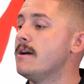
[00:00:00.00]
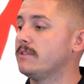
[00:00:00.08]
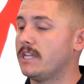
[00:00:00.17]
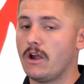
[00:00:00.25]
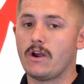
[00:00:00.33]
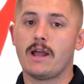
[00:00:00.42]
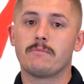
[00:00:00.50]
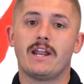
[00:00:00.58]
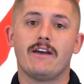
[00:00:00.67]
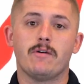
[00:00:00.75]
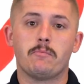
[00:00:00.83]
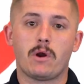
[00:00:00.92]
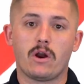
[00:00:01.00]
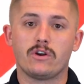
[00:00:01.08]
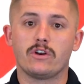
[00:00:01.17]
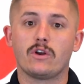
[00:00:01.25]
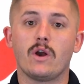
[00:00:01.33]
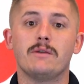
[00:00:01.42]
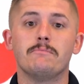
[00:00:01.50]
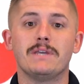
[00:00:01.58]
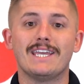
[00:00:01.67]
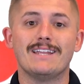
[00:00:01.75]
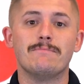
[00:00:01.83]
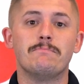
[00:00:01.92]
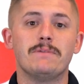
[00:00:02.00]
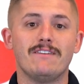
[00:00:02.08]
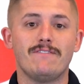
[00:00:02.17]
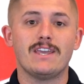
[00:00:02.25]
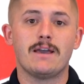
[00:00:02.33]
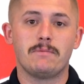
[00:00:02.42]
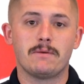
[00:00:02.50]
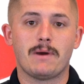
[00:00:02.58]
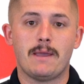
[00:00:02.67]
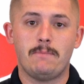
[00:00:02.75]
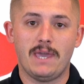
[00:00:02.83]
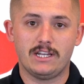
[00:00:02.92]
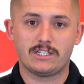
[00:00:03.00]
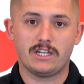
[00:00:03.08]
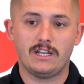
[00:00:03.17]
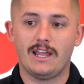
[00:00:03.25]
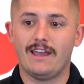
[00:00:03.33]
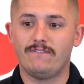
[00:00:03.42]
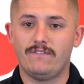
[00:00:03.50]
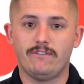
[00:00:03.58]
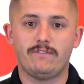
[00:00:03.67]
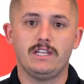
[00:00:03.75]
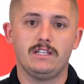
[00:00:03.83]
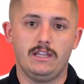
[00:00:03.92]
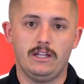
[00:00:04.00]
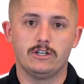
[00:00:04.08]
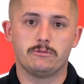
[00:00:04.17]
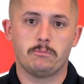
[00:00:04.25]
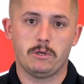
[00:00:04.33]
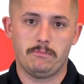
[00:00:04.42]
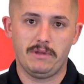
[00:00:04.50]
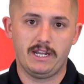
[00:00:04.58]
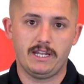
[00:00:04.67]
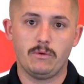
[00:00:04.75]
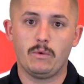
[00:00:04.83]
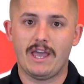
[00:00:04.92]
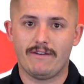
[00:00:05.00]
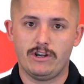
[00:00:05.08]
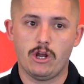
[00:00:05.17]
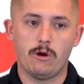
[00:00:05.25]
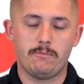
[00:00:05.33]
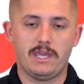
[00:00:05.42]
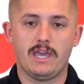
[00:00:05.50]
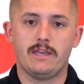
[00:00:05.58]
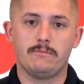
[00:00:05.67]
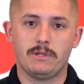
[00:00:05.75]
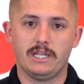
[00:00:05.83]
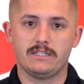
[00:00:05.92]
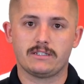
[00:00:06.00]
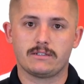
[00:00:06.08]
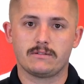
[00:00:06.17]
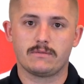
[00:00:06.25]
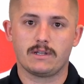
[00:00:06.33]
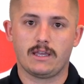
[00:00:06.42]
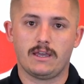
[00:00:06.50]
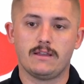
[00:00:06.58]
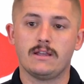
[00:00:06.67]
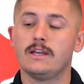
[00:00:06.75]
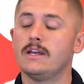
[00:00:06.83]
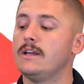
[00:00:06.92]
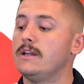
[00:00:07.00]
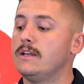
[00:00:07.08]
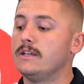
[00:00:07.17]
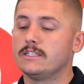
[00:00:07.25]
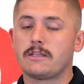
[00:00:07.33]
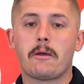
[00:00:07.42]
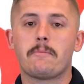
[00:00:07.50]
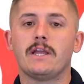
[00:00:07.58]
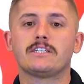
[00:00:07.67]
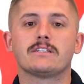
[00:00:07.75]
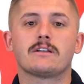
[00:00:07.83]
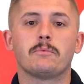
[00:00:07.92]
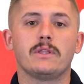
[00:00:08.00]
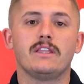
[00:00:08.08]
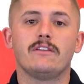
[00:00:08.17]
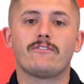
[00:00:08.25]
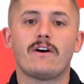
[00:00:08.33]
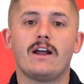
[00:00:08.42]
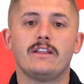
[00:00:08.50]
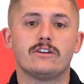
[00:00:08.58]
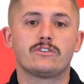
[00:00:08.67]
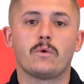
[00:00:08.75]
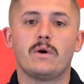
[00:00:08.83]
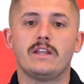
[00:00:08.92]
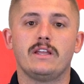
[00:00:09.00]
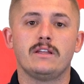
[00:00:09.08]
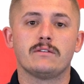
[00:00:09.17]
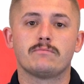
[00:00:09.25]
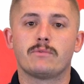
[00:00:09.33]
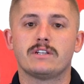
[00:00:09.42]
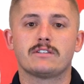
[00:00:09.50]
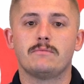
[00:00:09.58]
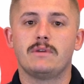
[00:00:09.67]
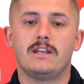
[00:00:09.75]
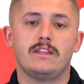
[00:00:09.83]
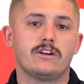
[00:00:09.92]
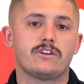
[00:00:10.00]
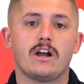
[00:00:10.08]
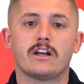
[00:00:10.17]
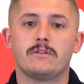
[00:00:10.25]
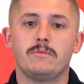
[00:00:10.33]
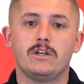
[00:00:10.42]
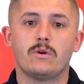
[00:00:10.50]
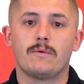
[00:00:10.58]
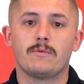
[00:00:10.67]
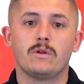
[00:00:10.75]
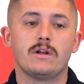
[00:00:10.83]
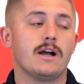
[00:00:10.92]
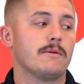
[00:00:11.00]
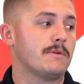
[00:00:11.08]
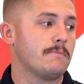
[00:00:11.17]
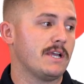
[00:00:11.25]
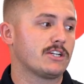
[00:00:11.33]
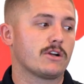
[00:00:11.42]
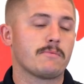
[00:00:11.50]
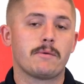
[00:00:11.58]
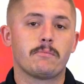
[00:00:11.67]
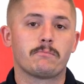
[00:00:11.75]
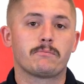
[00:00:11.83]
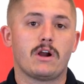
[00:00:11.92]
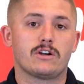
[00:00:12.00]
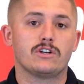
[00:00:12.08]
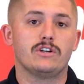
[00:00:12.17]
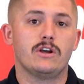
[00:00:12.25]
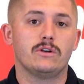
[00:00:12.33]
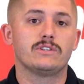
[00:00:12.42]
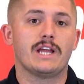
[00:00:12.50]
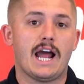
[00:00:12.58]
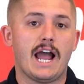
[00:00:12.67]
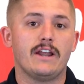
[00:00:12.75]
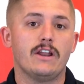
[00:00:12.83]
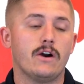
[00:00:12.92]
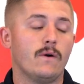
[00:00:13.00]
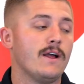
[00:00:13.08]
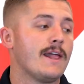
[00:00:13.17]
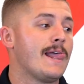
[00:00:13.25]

Say, all right, I'm going to have a partner go ahead and begin BVMing my patient at 15 liters per minute. We have an OPA in place. Okay? So my patient's completely fine. They're 20 breaths a minute. They're talking to me normal. I'm going to make sure my proctor knows that I know